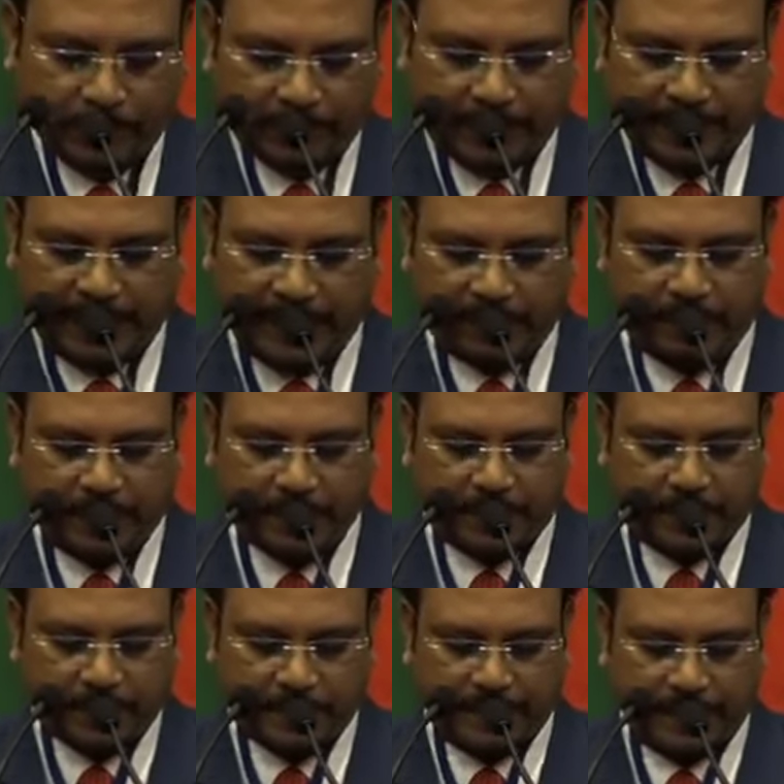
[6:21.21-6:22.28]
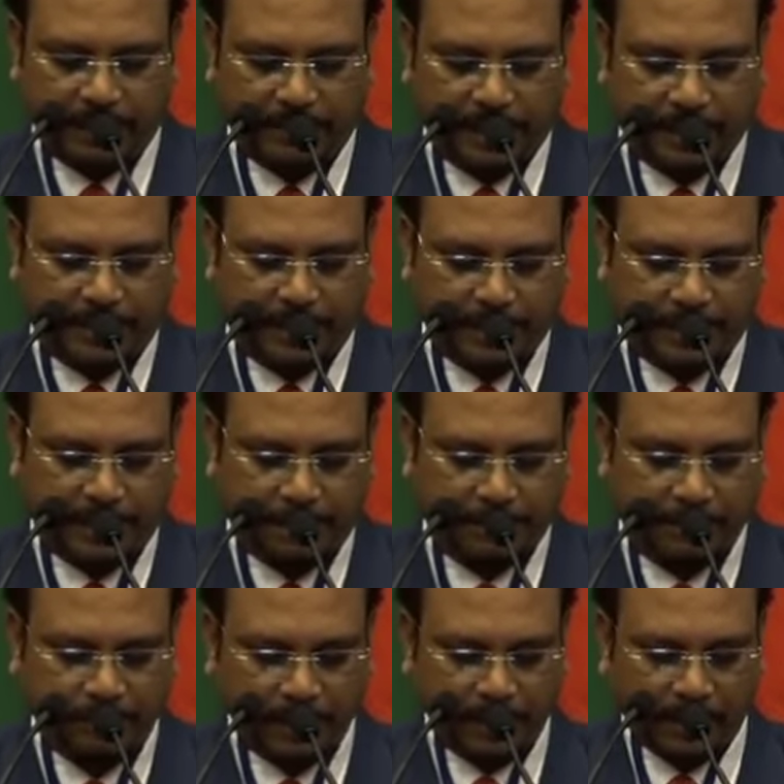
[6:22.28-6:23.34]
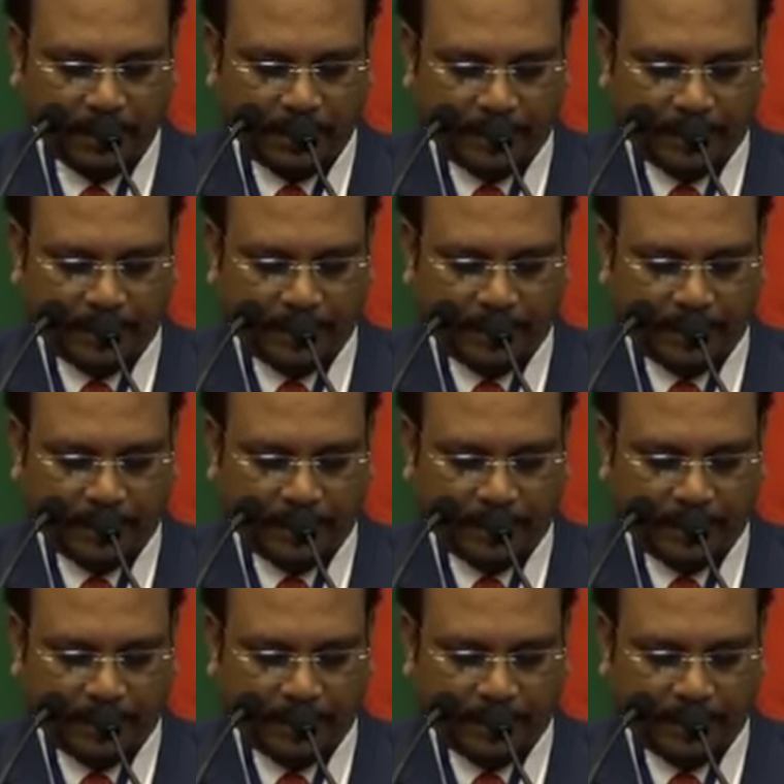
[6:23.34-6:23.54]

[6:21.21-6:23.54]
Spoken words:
Then advanced delivery system.